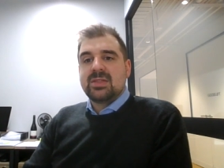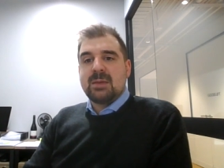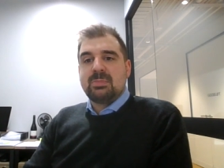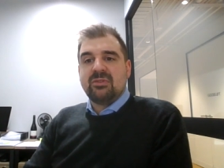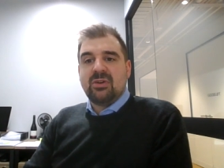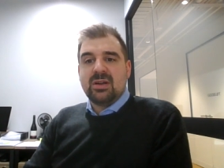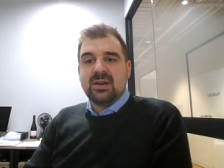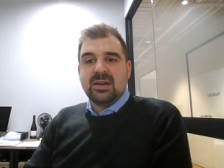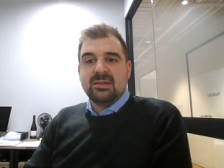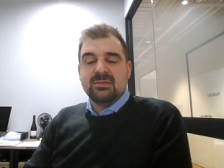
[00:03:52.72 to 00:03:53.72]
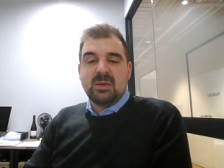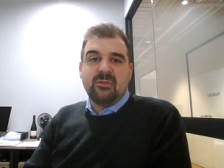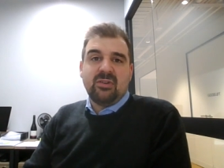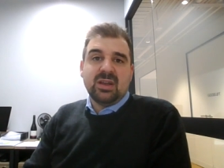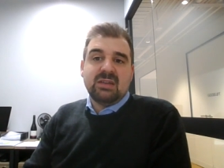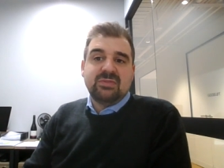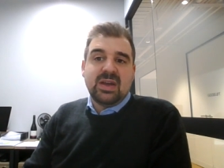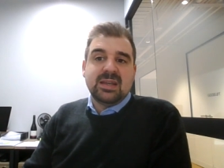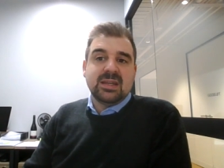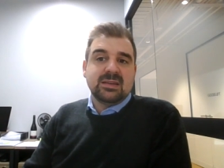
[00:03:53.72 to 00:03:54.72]
they provide a they provide a
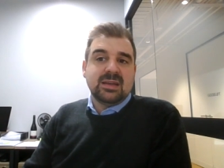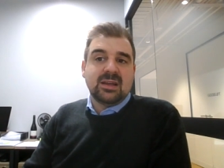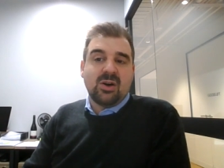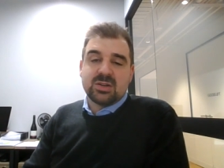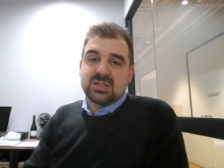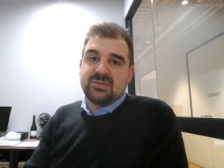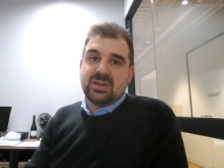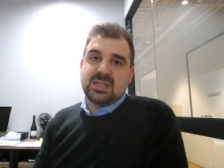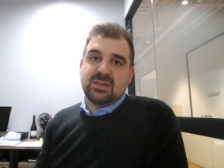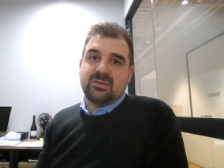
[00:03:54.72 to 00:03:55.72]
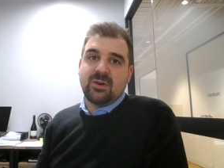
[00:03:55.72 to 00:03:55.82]
convenient and cost effective